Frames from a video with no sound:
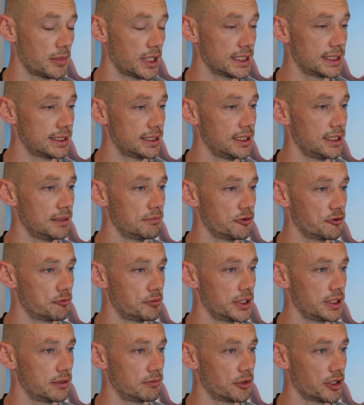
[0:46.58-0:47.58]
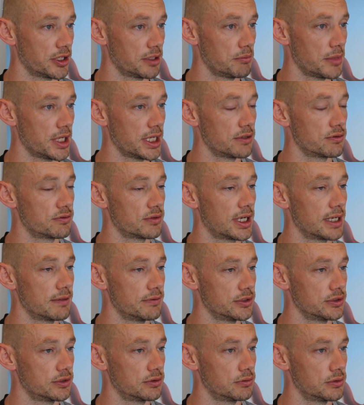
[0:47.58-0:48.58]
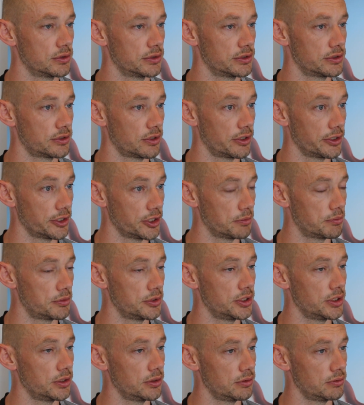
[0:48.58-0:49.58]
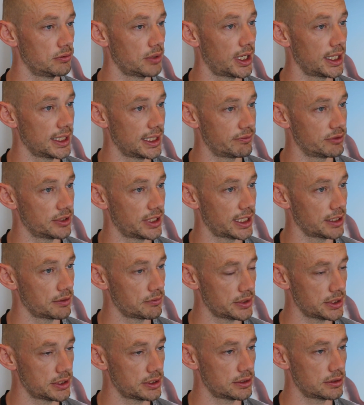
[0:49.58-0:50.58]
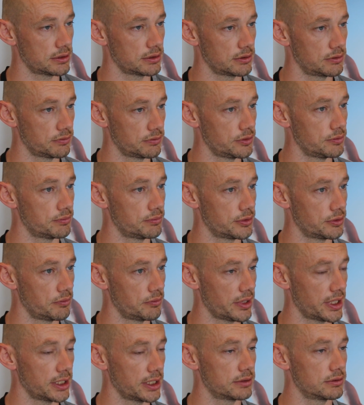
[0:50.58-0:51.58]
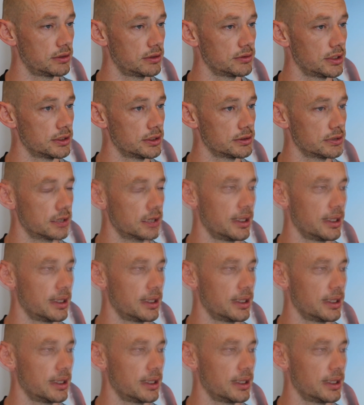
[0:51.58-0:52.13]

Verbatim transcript: My team have been one of the main drivers towards starting up a new high-level language group within Khronos.